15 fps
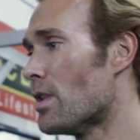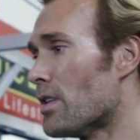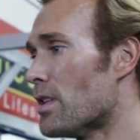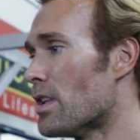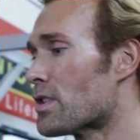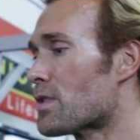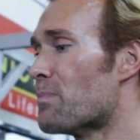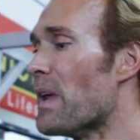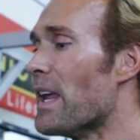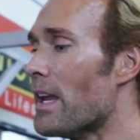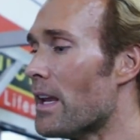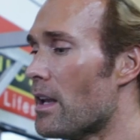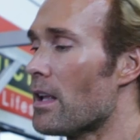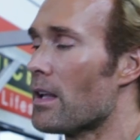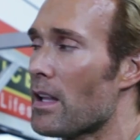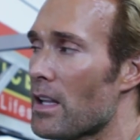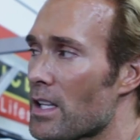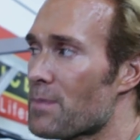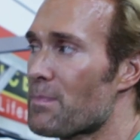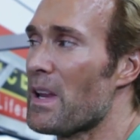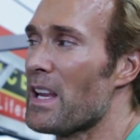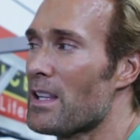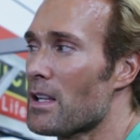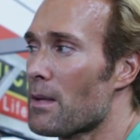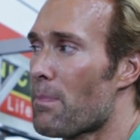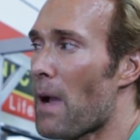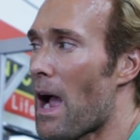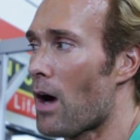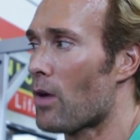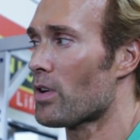The speed, and the
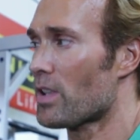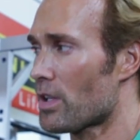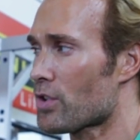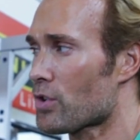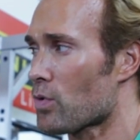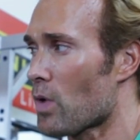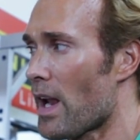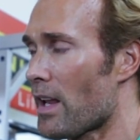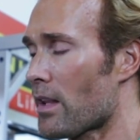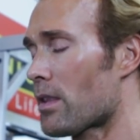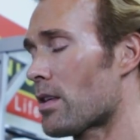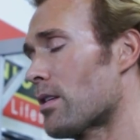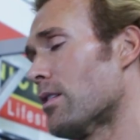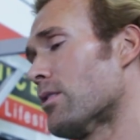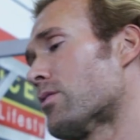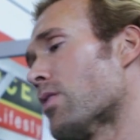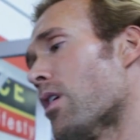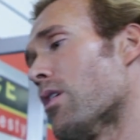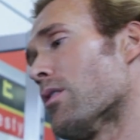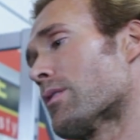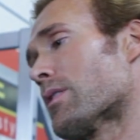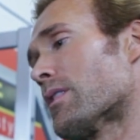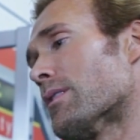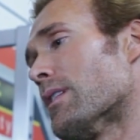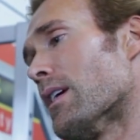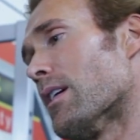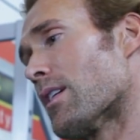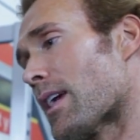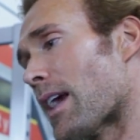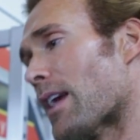power, and the strength is all
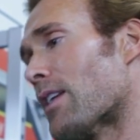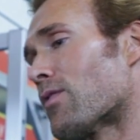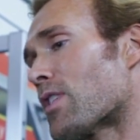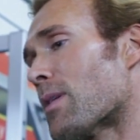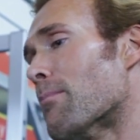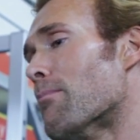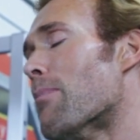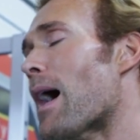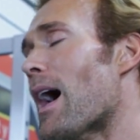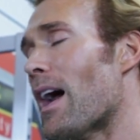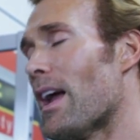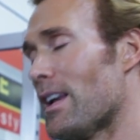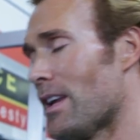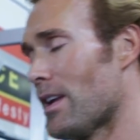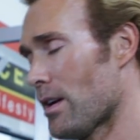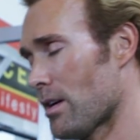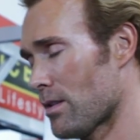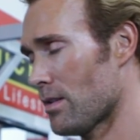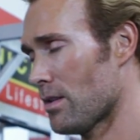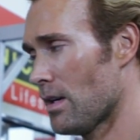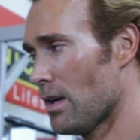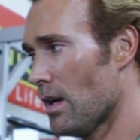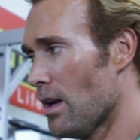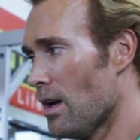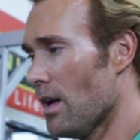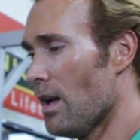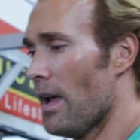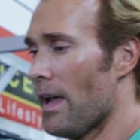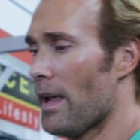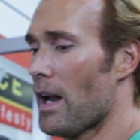kind of combined here. Okay.
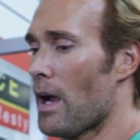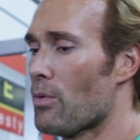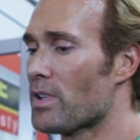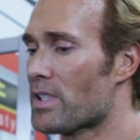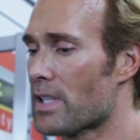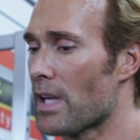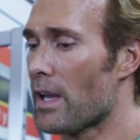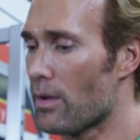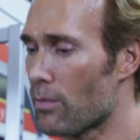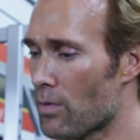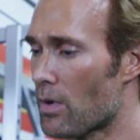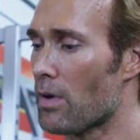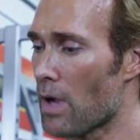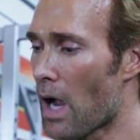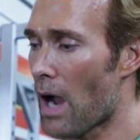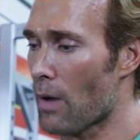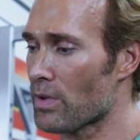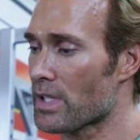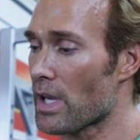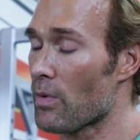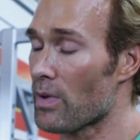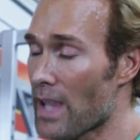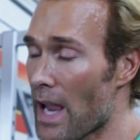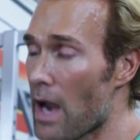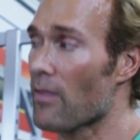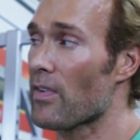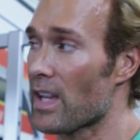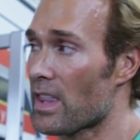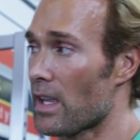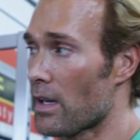And I would say with
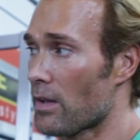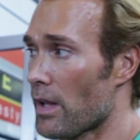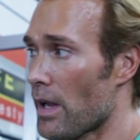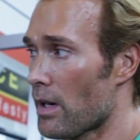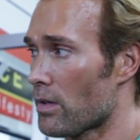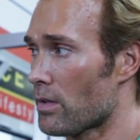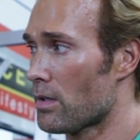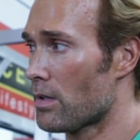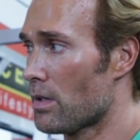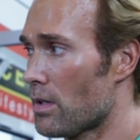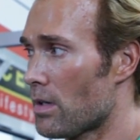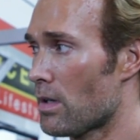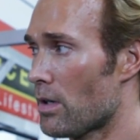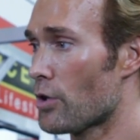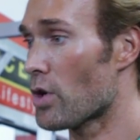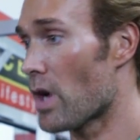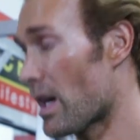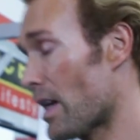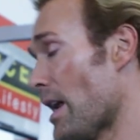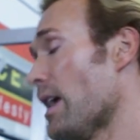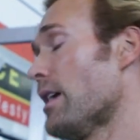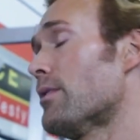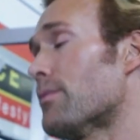everything there, you're at an 8.